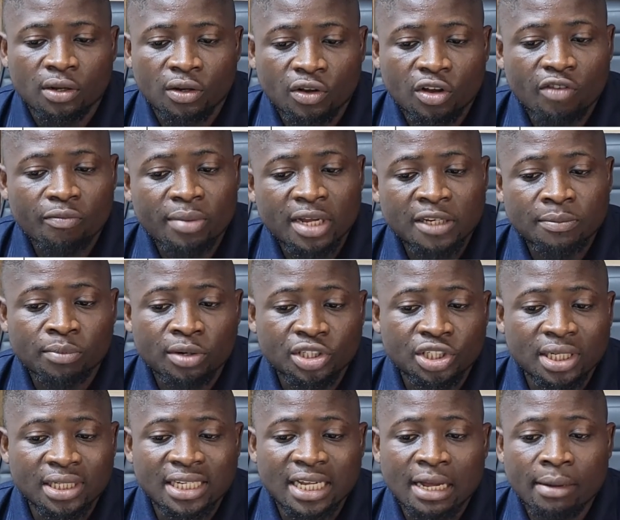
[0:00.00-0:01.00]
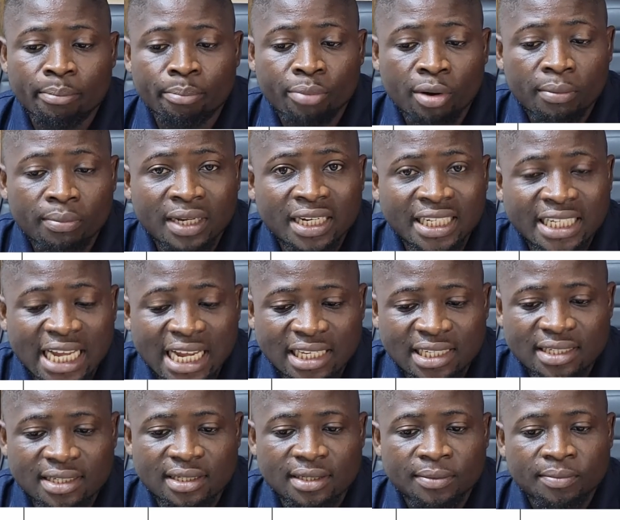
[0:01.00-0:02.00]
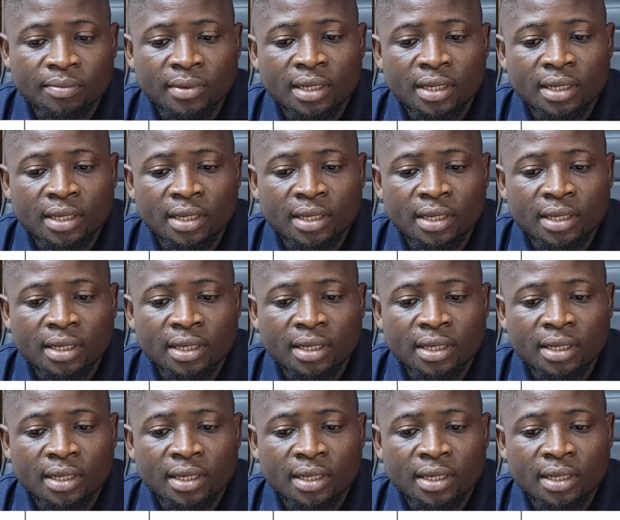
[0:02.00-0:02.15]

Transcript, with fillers: government budget and public debts,